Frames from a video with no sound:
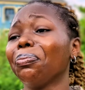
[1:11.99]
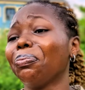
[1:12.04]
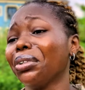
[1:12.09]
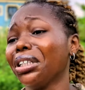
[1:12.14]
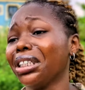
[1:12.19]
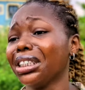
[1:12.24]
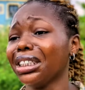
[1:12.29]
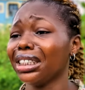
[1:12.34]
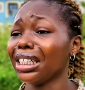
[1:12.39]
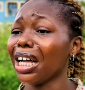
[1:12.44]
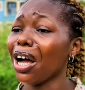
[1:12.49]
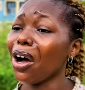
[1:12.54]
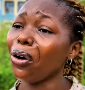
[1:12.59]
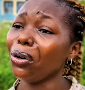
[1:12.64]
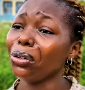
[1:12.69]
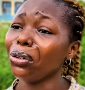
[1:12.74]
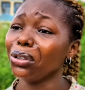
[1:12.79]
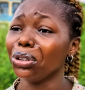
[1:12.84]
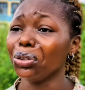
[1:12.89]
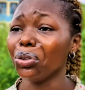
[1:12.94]
Please
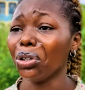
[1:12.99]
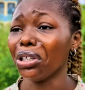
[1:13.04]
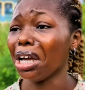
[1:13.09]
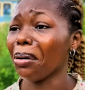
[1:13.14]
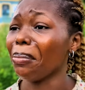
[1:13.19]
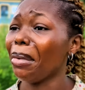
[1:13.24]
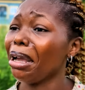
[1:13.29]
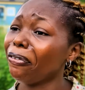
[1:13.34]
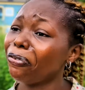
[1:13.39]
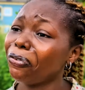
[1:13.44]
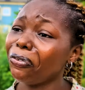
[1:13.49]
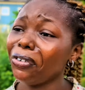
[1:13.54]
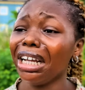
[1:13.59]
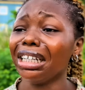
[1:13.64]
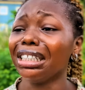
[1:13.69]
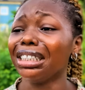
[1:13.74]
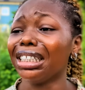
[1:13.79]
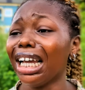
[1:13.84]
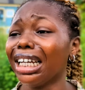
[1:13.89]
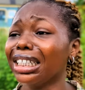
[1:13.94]
now, you know you're my
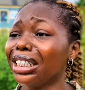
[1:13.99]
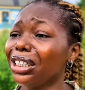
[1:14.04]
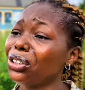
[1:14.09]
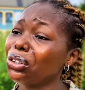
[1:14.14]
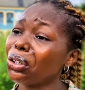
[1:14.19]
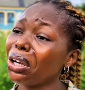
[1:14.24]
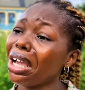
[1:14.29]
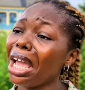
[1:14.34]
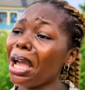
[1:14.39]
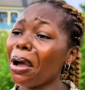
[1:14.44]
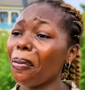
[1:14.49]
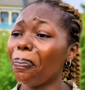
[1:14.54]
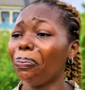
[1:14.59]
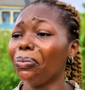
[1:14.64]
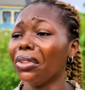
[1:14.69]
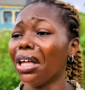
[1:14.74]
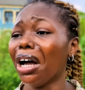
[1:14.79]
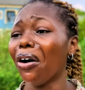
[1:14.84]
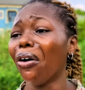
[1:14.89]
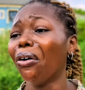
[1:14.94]
friend. I need your help
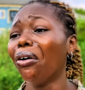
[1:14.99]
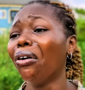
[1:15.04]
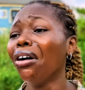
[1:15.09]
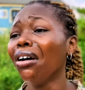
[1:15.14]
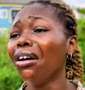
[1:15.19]
now.